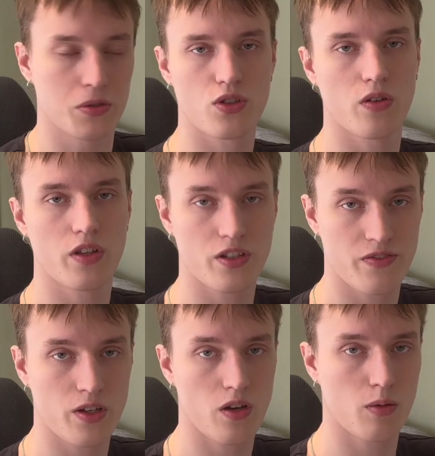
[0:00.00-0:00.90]
So in this
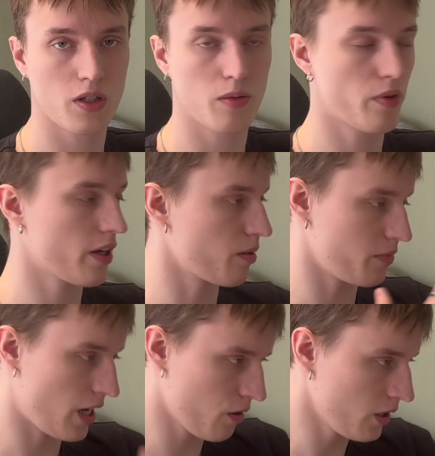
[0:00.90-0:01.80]
video, I'm going to break them
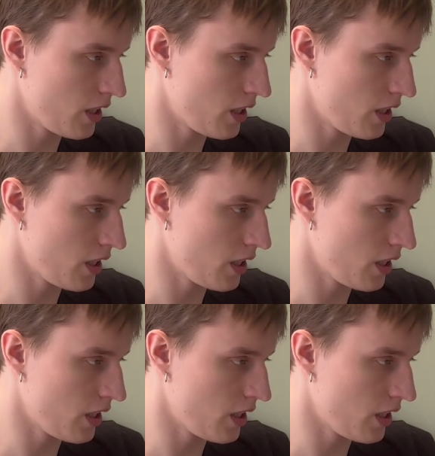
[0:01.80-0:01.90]
down,